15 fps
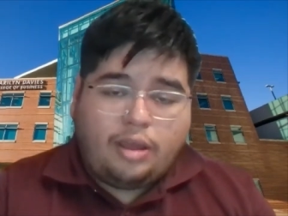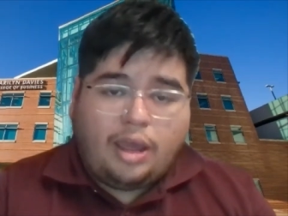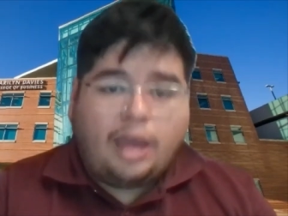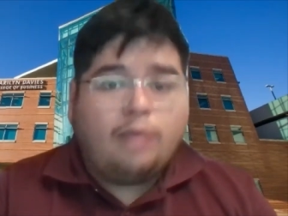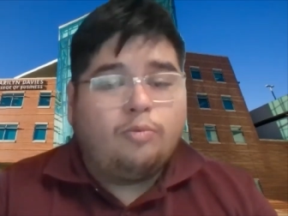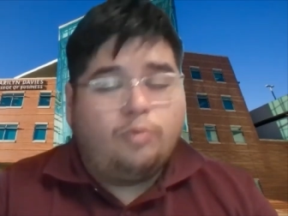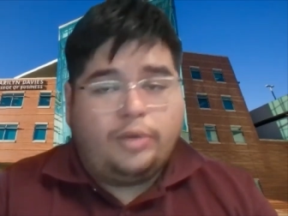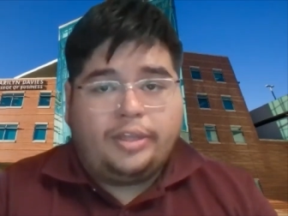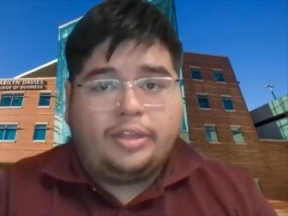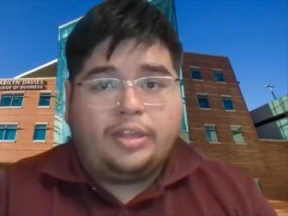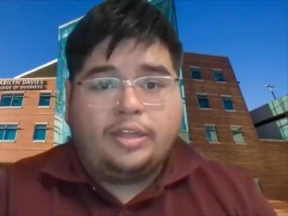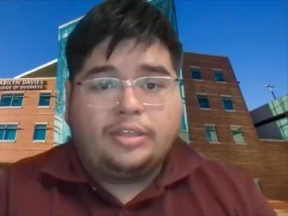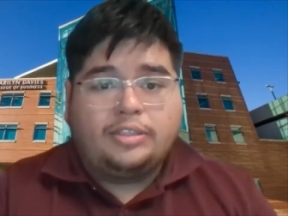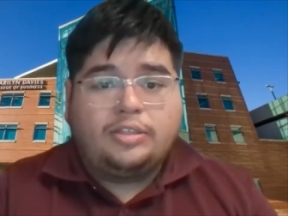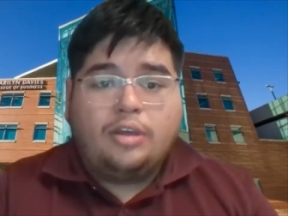and
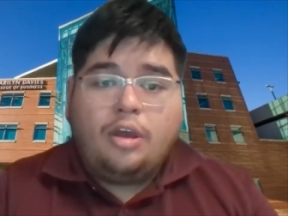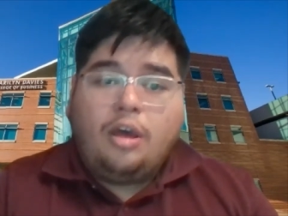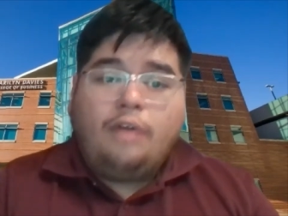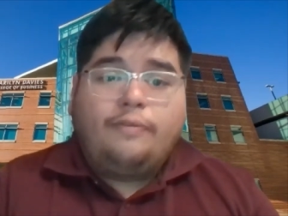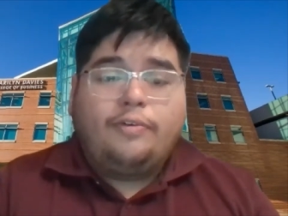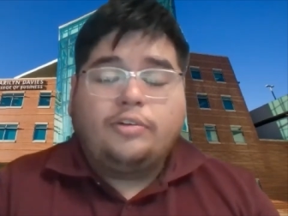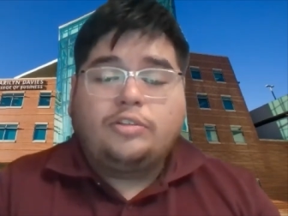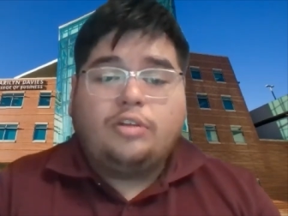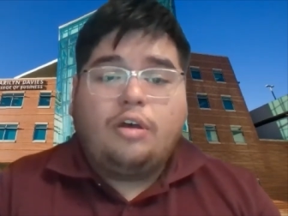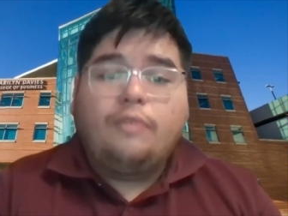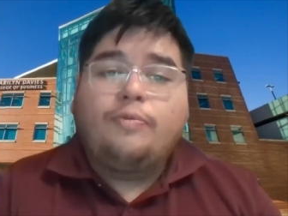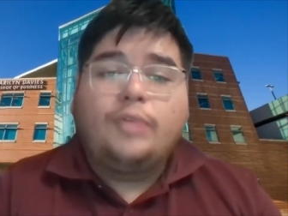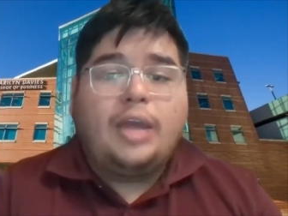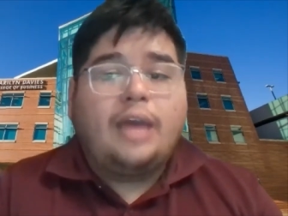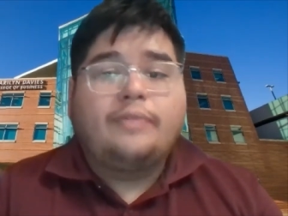weakness. First
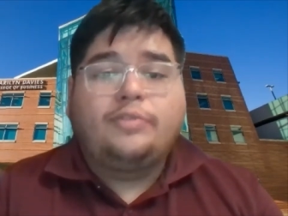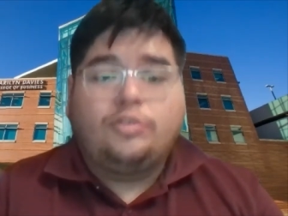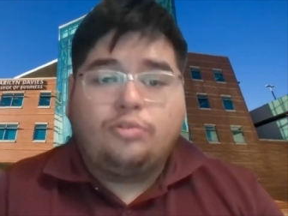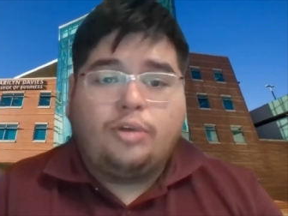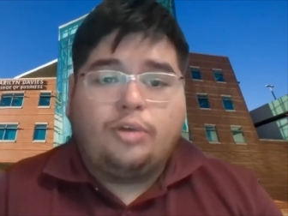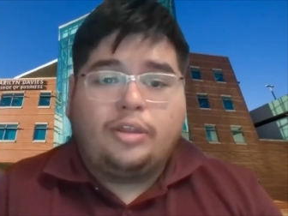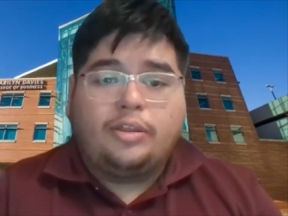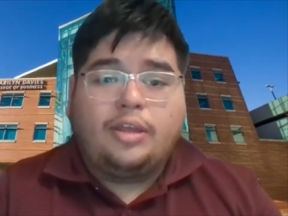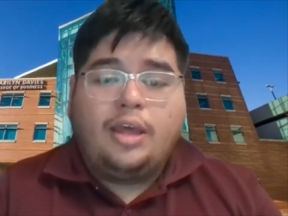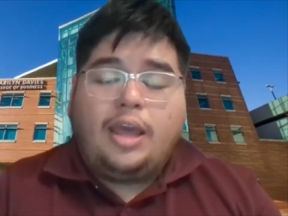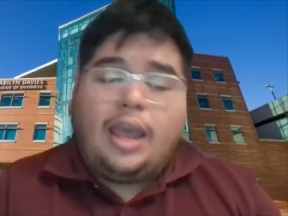off, we have strength.